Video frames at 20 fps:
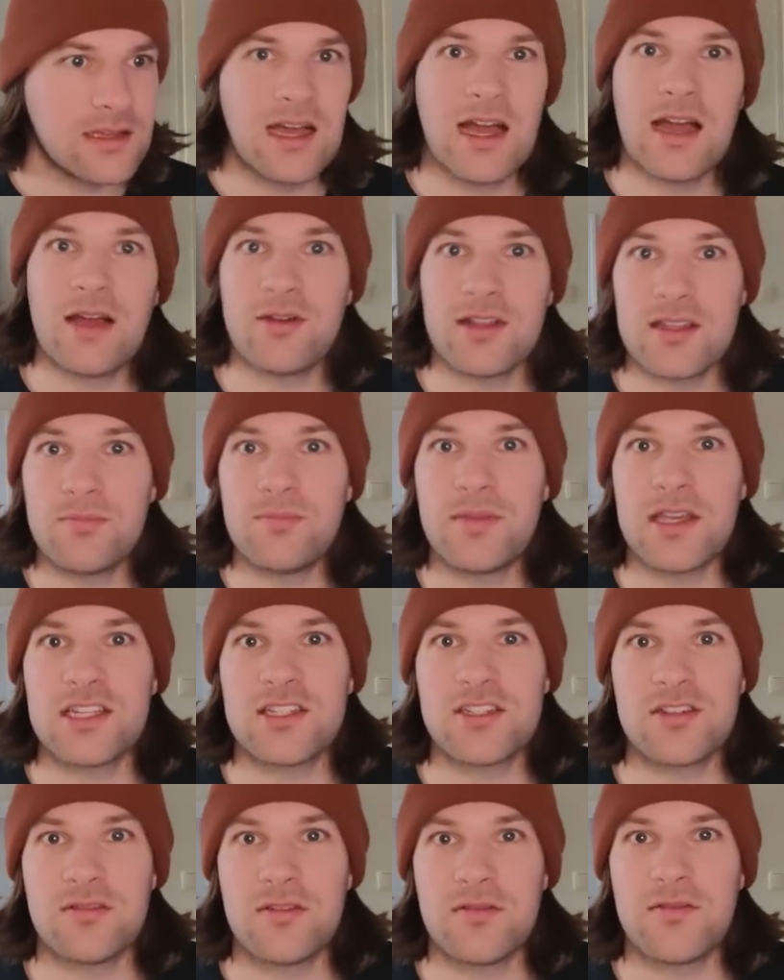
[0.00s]
I want a
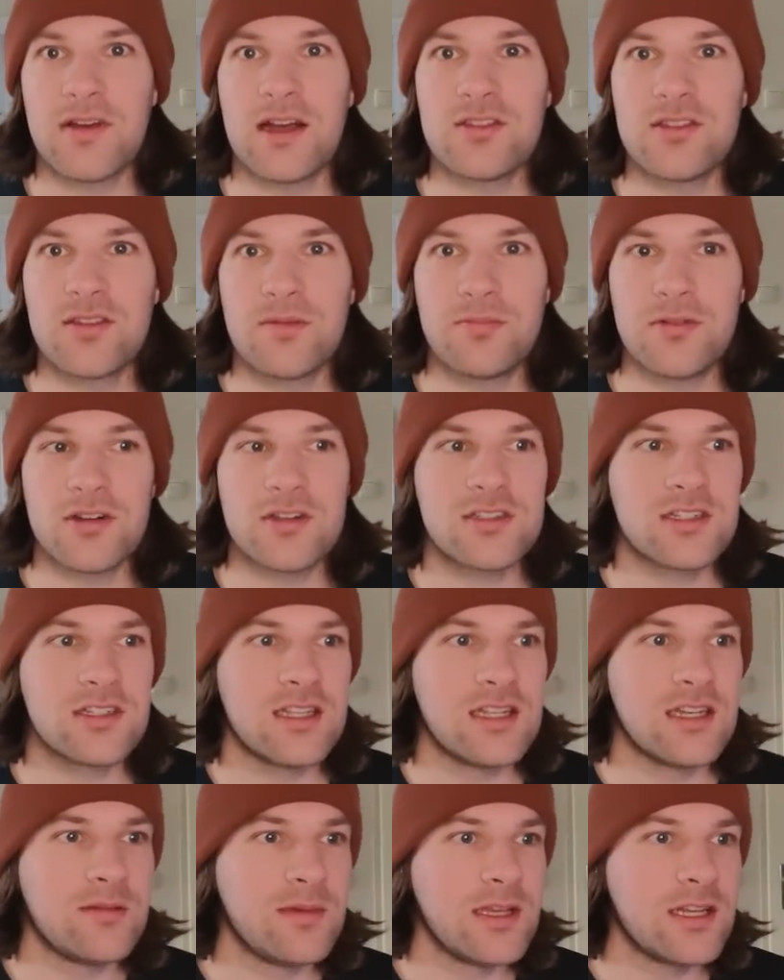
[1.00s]
picture without the
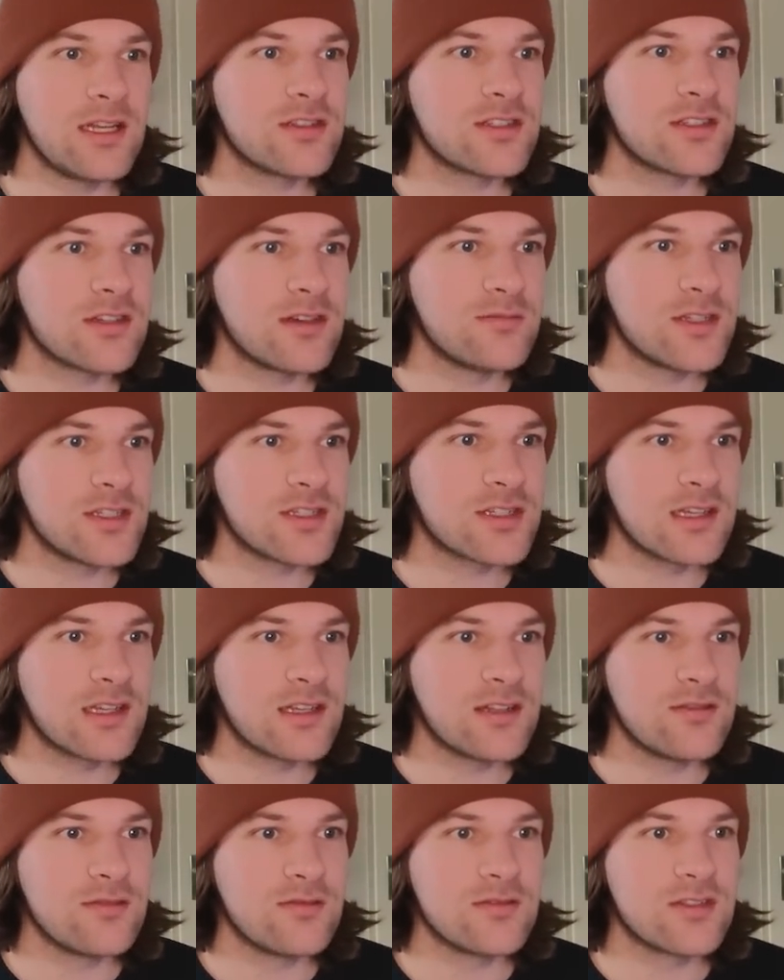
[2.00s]
person in the middle, so I'm just
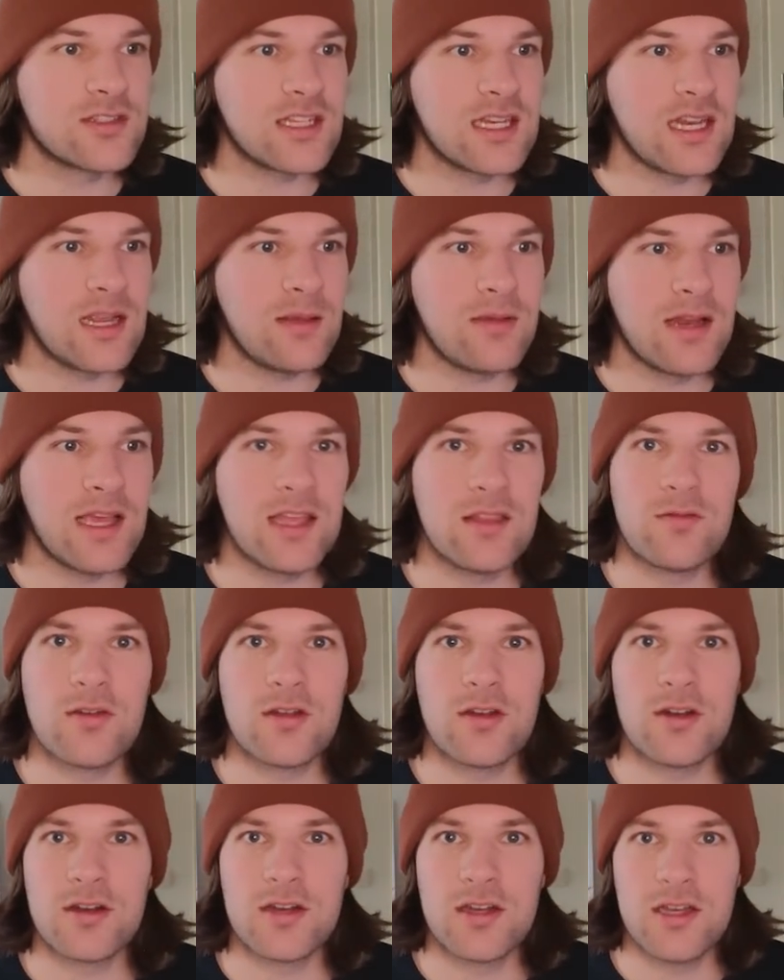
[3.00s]
gonna do City Blade
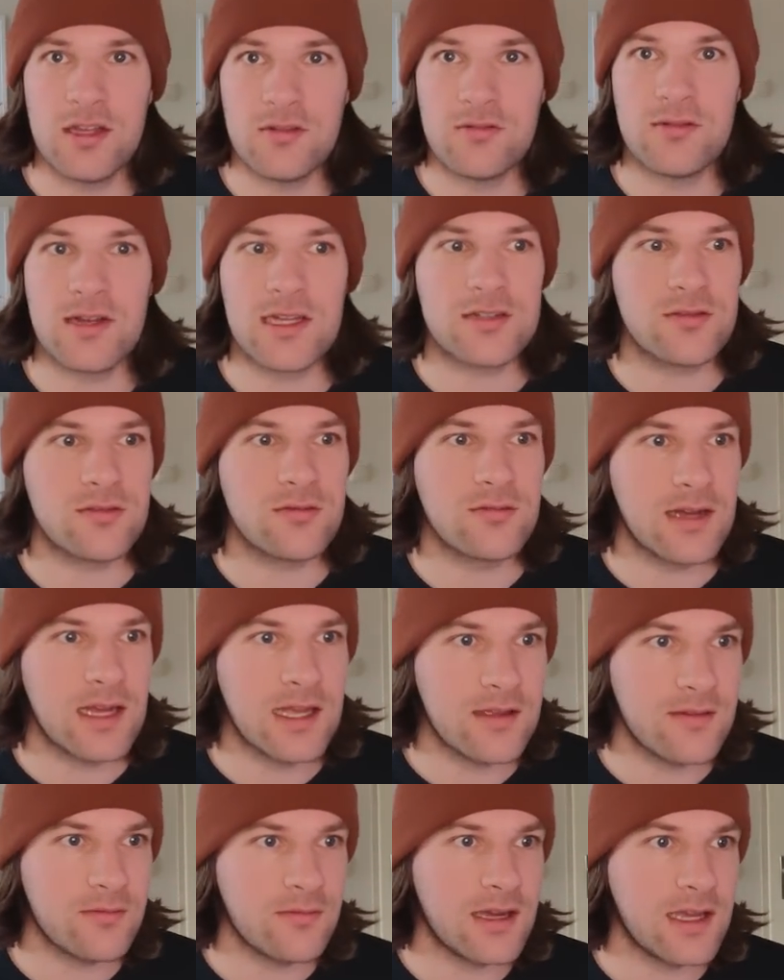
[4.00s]
Runner New Retro
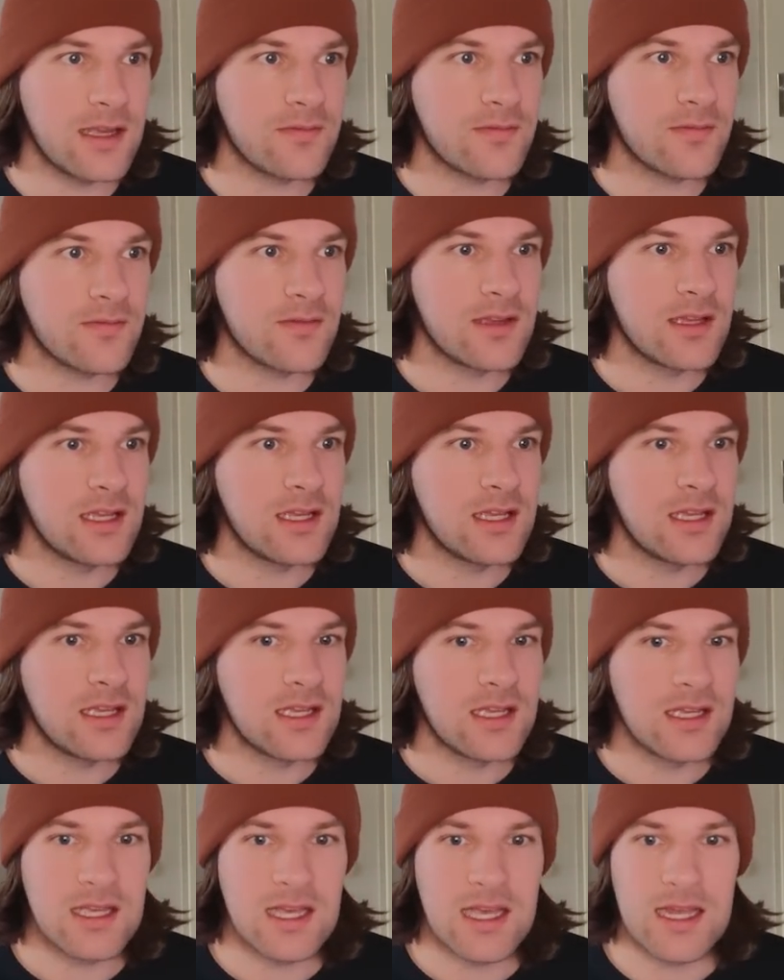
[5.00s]
Wave.
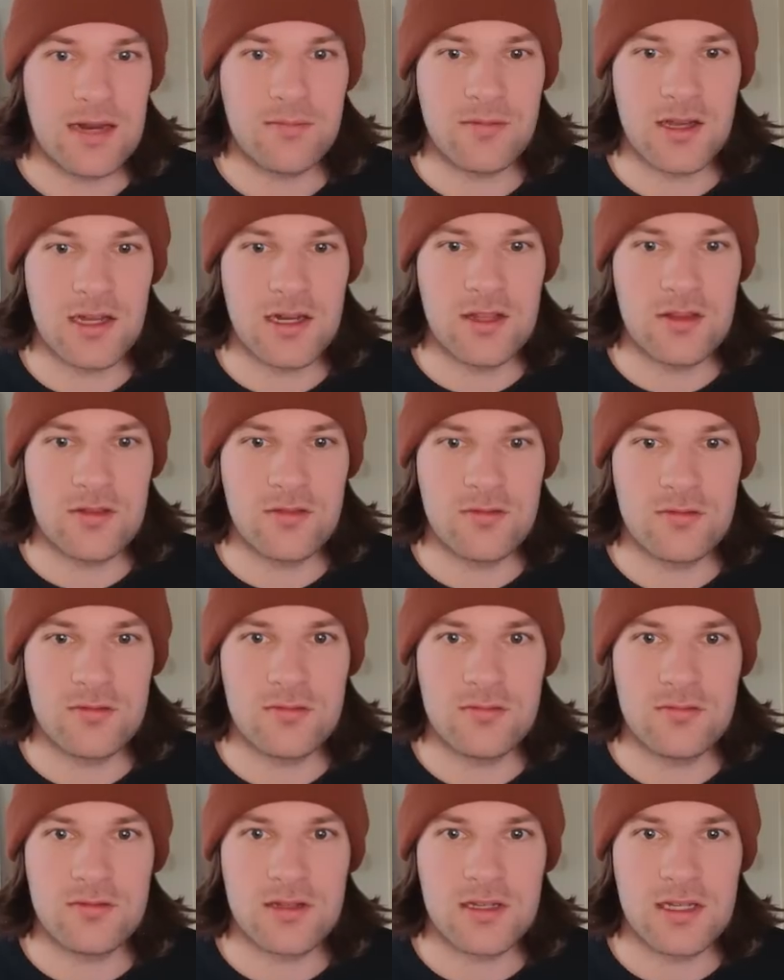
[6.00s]
And I'm gonna
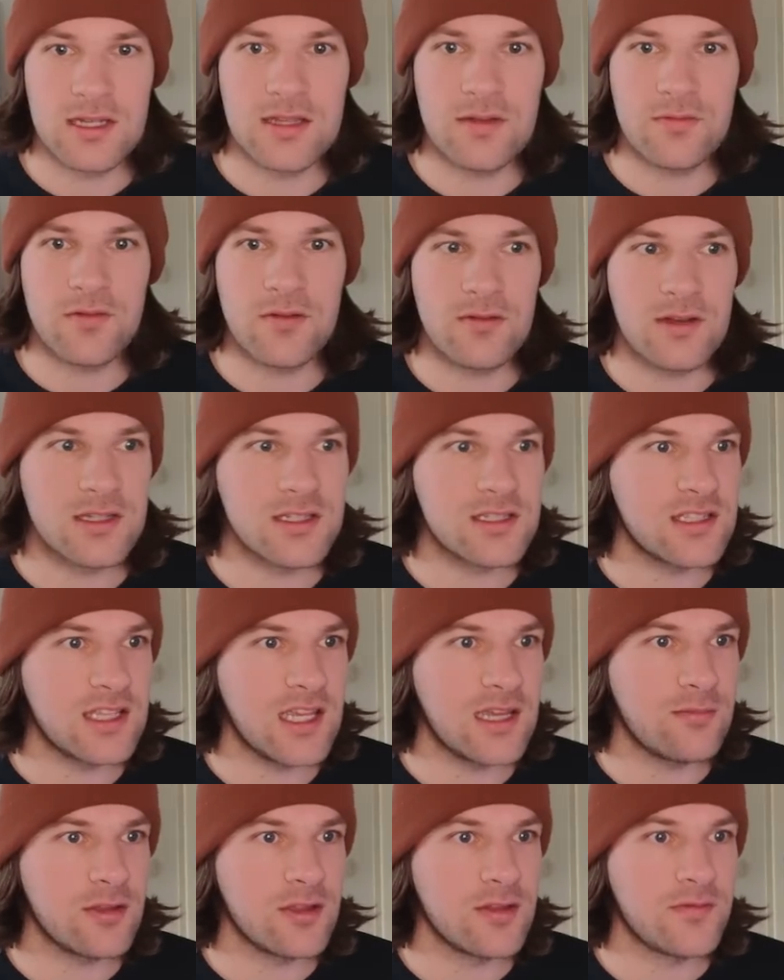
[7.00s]
do a different one,
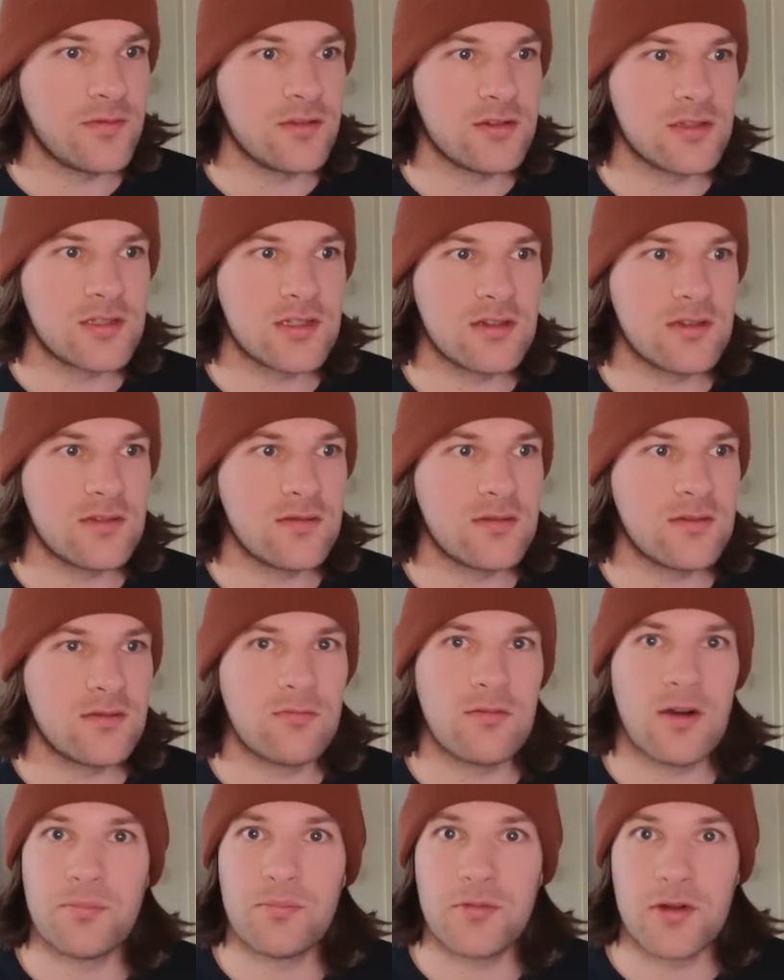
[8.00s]
Stable Diffusion
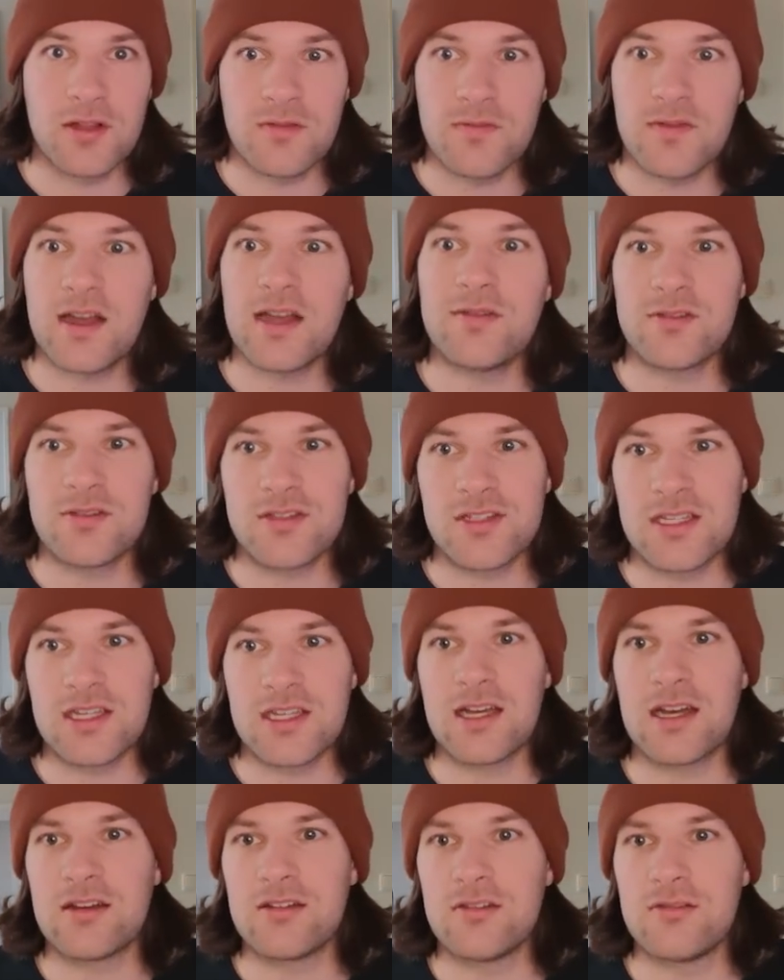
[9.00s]
1.5 to see
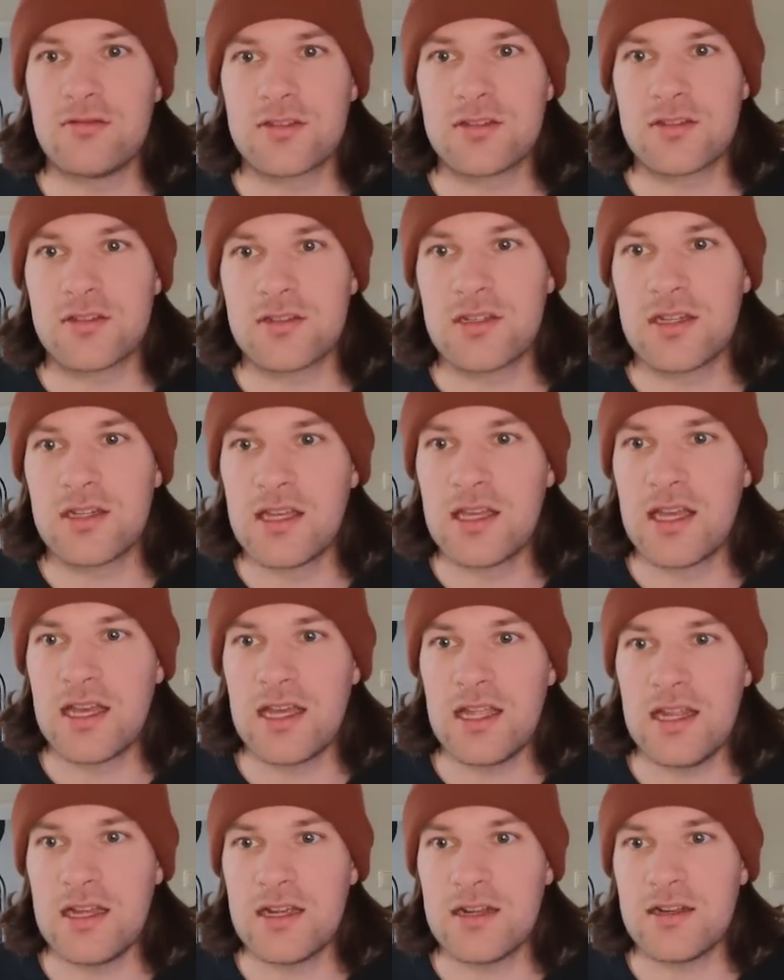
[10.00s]
how it looks.
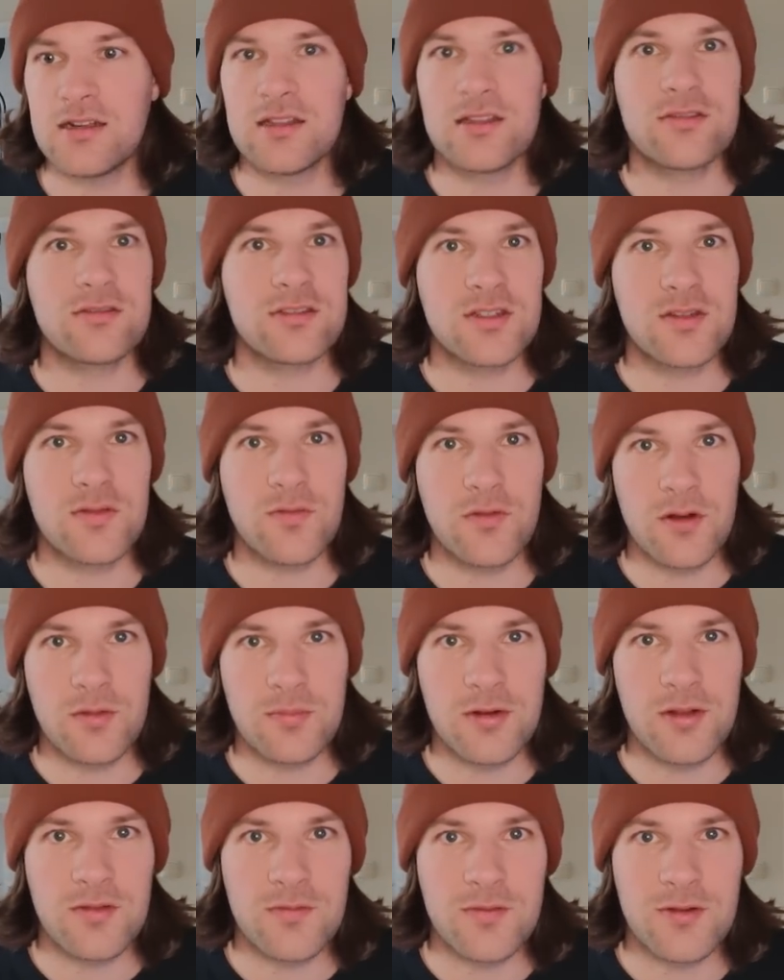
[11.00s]
And here it cost
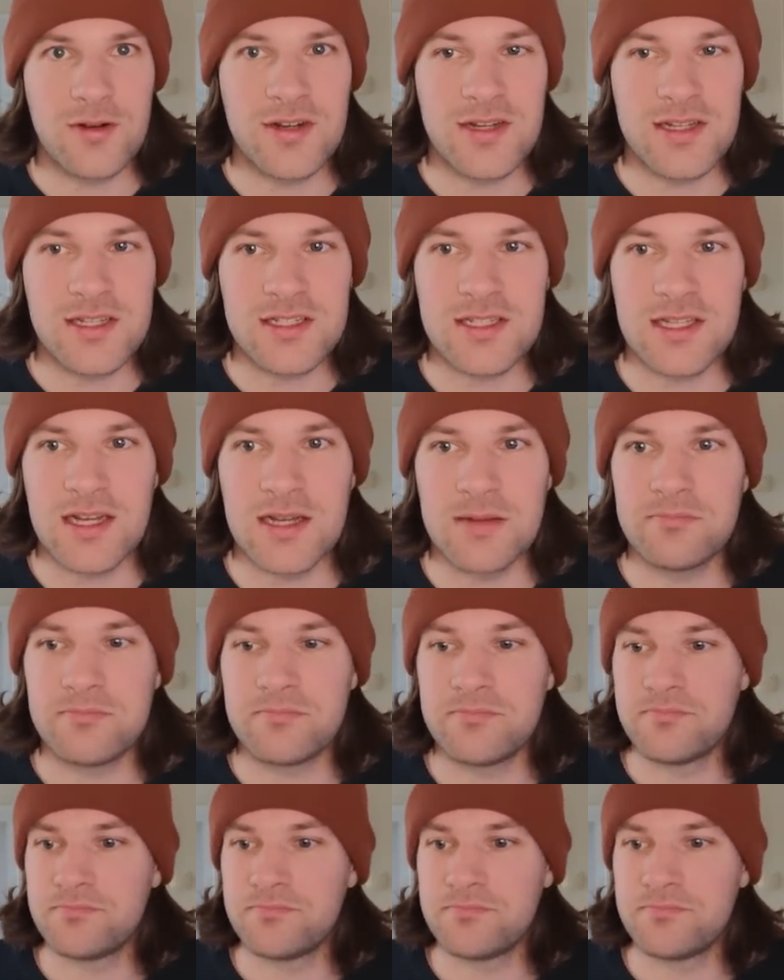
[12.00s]
4.4 this time.